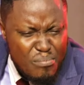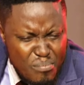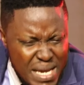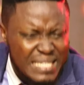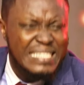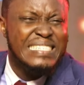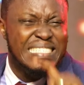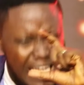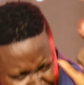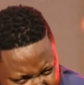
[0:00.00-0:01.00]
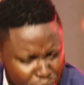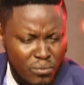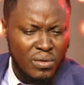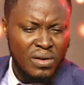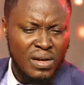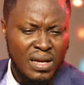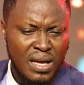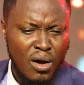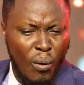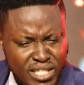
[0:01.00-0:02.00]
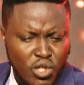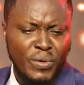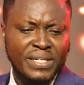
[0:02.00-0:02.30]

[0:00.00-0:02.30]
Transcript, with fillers: the devil. What's he doing?